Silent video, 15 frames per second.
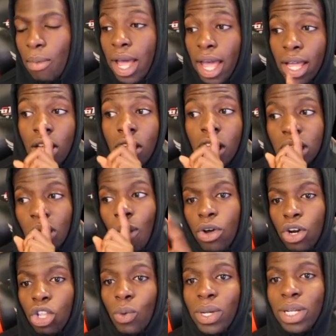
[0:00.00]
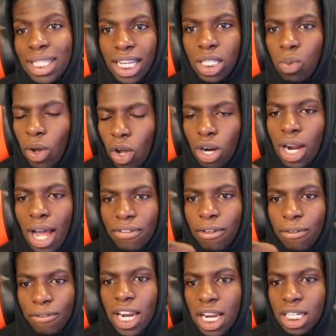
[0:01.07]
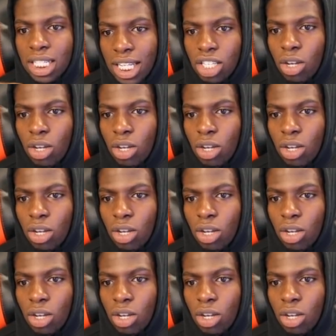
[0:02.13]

Okay, so what we're going to do is this. We're going to have to finish